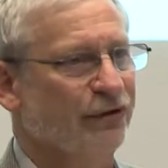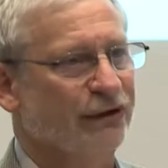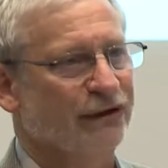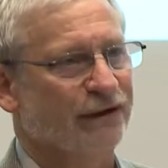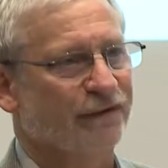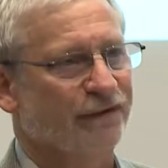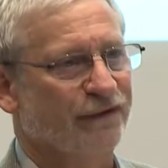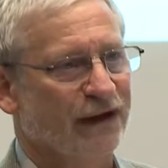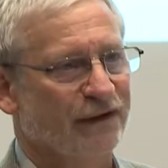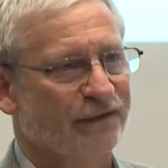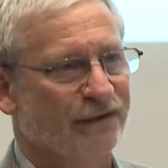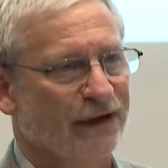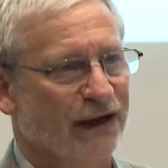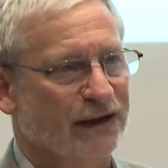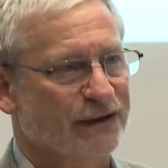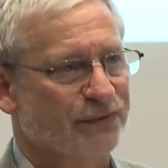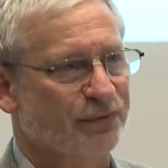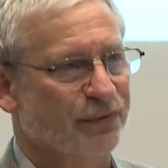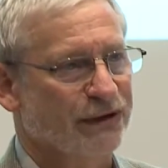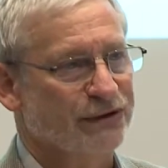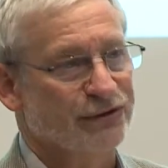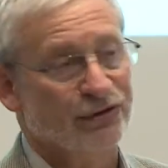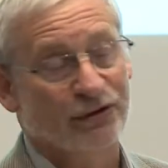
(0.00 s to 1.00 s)
read the Fairfax
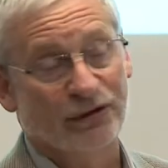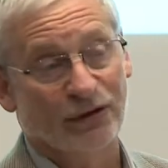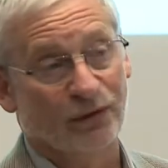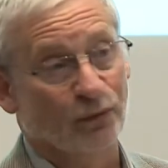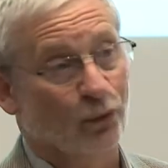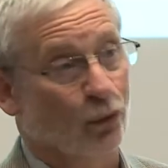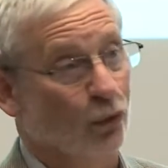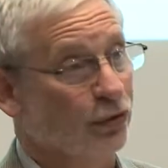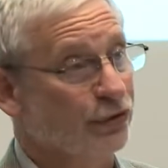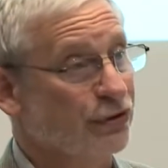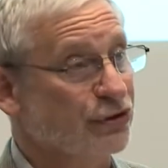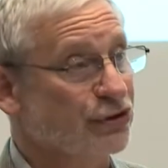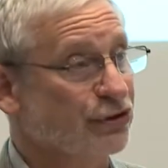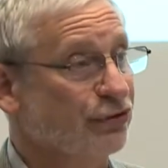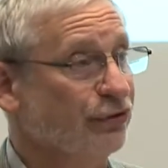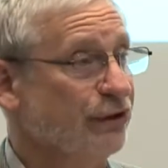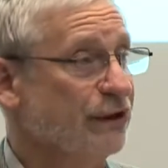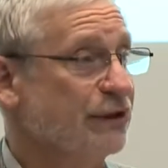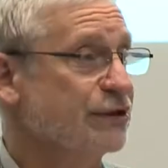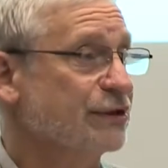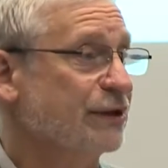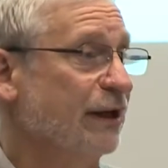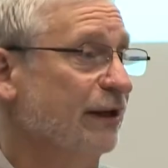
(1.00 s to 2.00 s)
Press, you can walk the
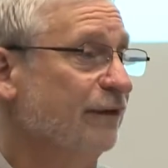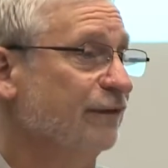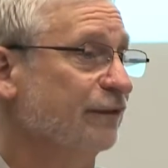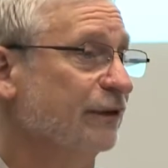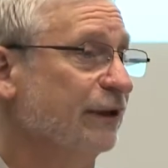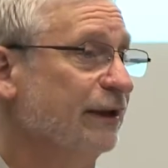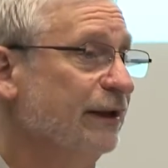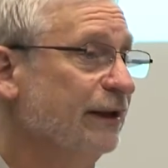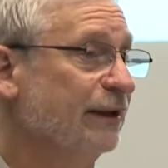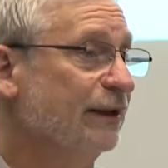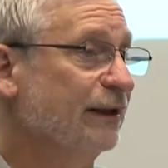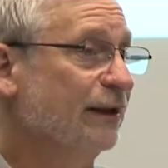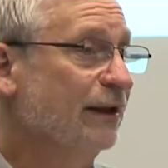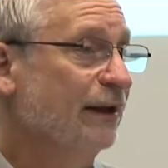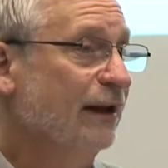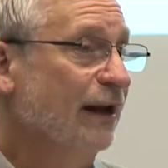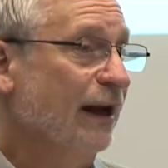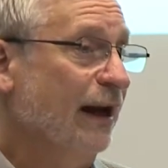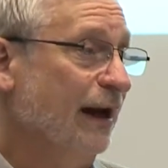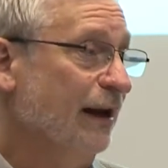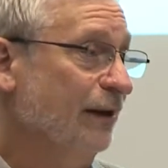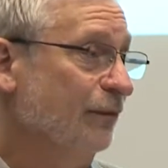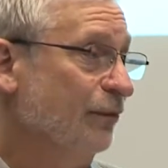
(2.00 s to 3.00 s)
streets safely
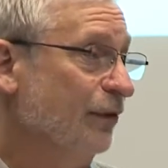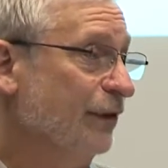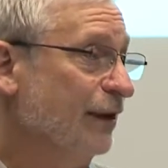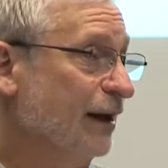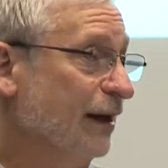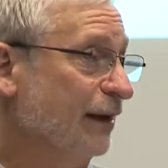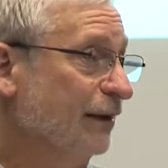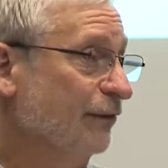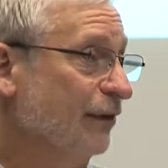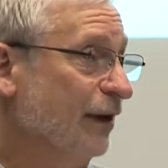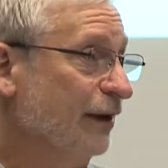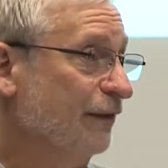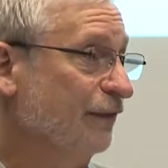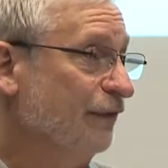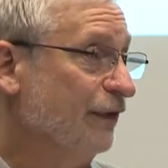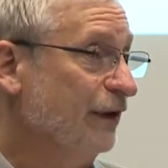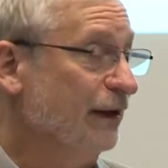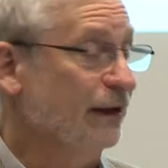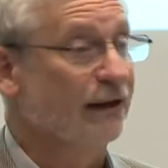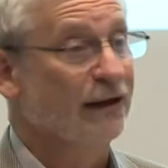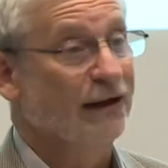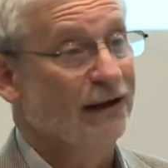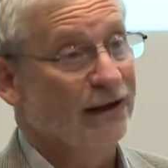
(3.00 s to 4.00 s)
and without great
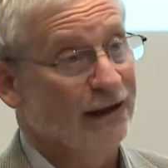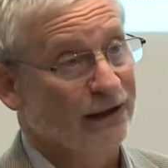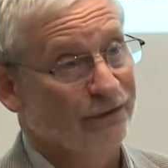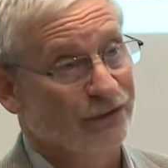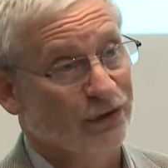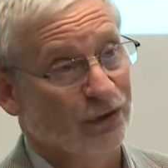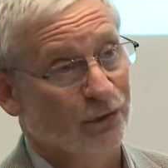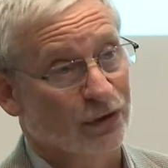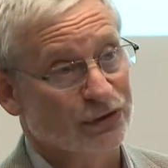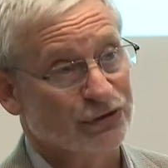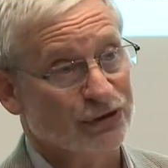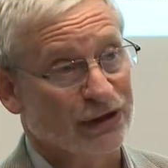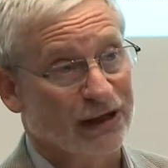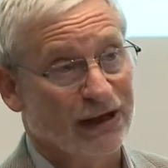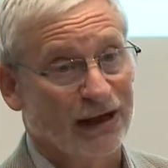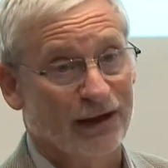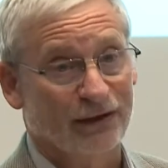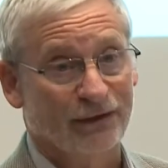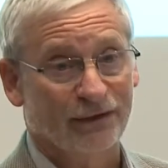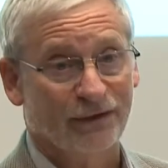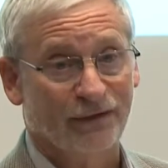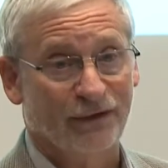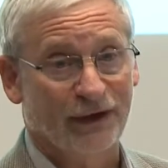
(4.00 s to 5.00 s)
fear. If you watch a
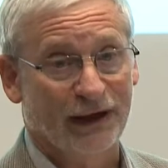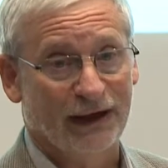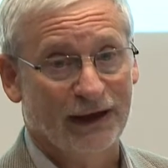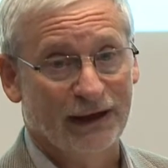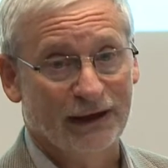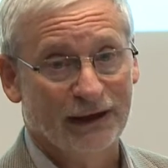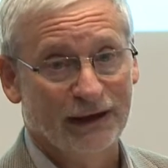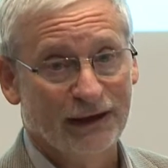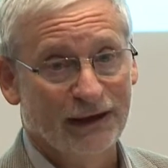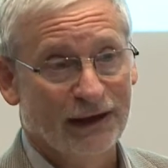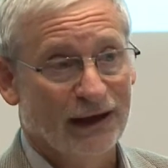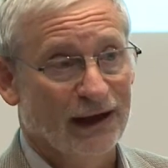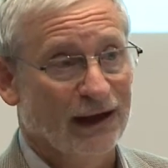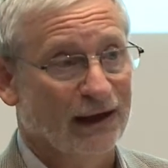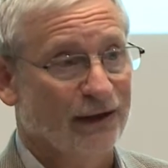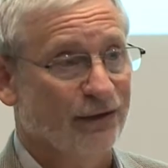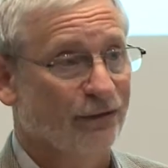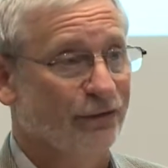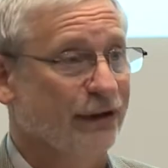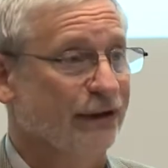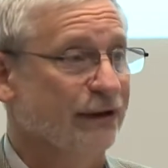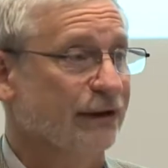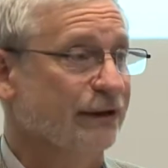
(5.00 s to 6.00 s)
current affair
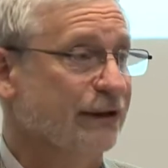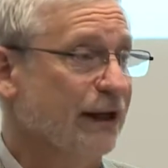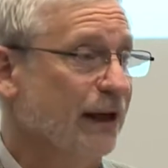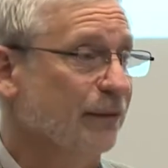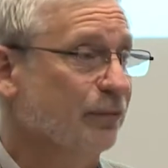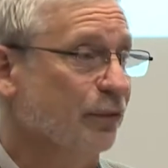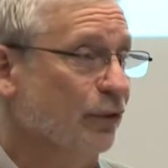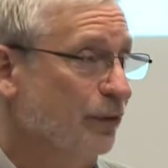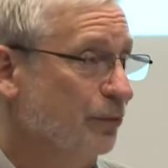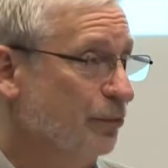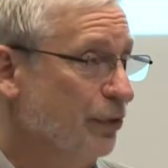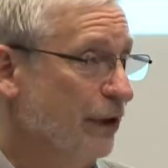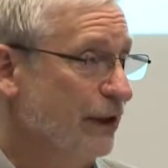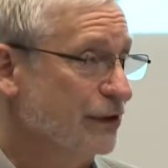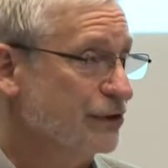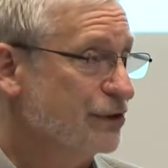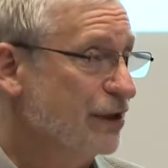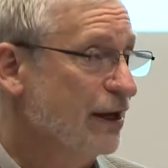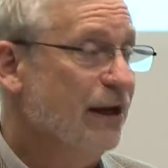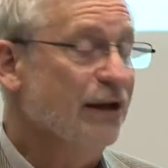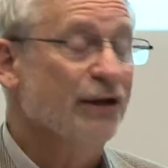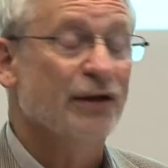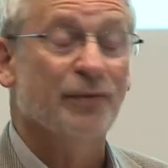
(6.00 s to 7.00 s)
and read the tabloid press,
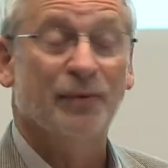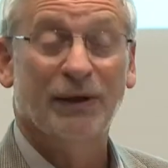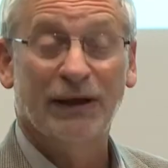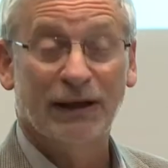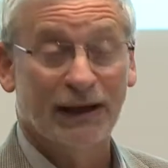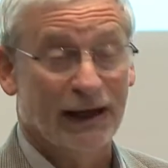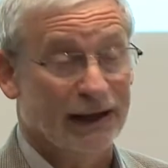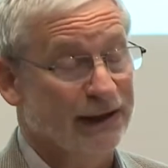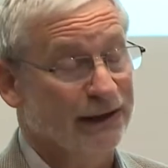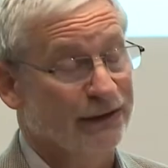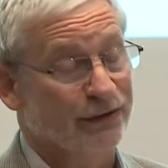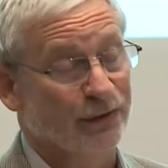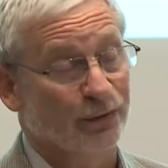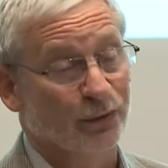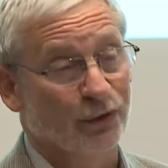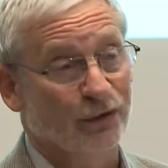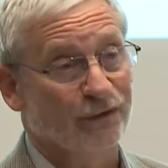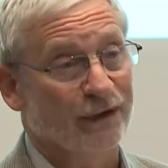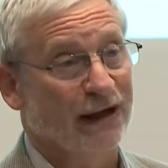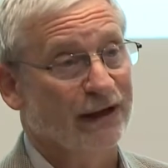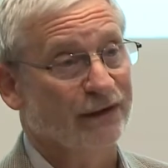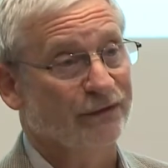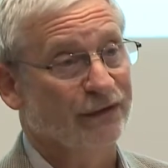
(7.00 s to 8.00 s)
you'd be lucky to
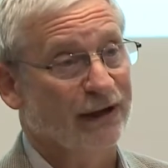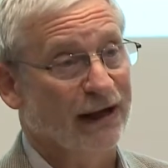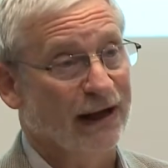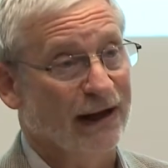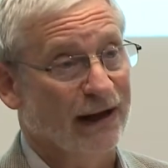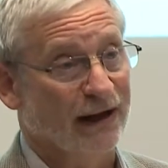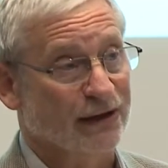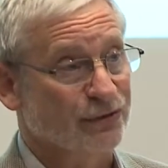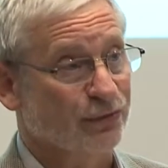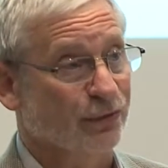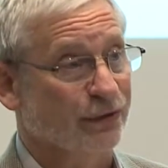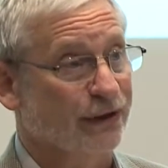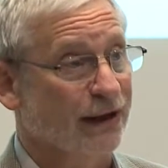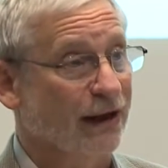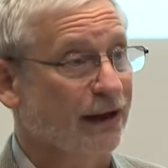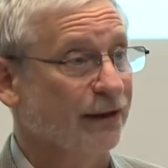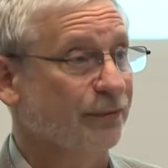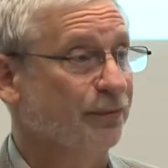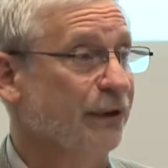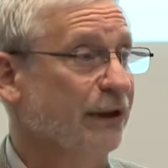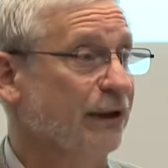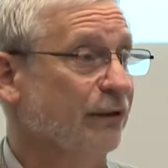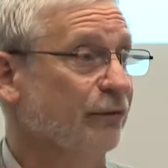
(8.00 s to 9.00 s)
move out of your house
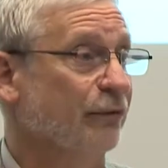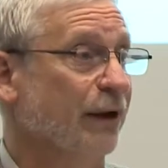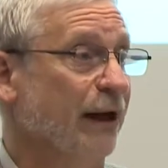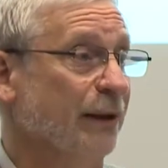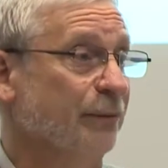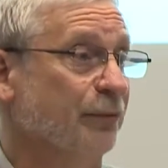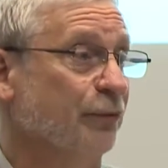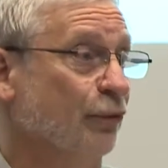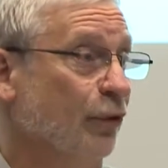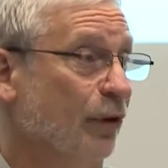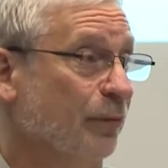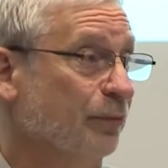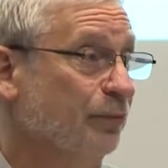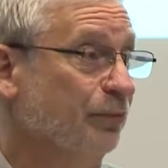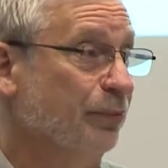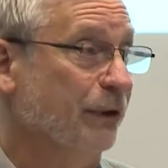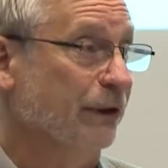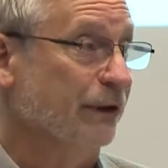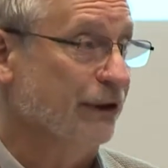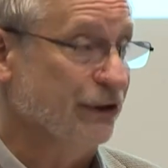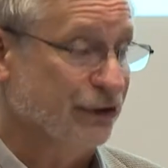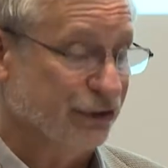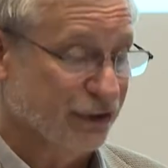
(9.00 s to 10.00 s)
without being raped, robbed,
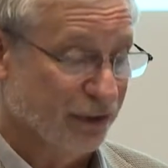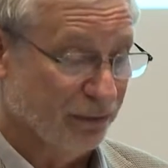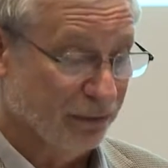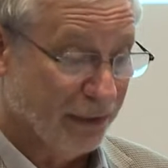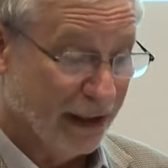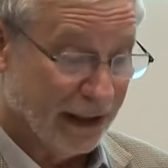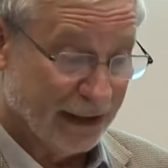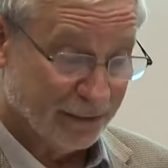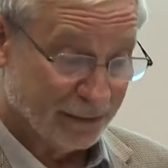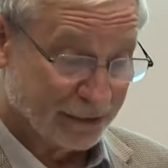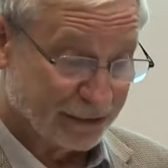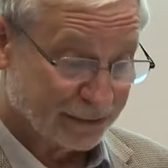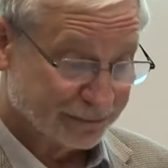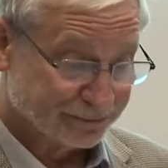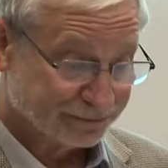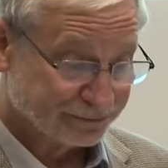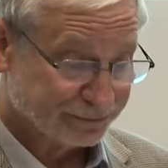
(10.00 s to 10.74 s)
pillaged and maimed.